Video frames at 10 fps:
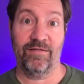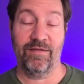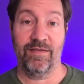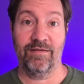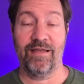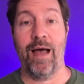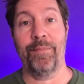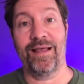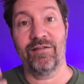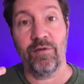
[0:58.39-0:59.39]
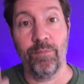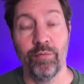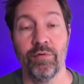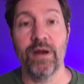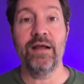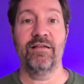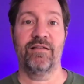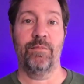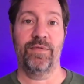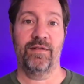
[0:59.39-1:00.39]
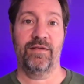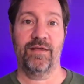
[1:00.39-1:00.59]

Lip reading: to this topic and to bring something to the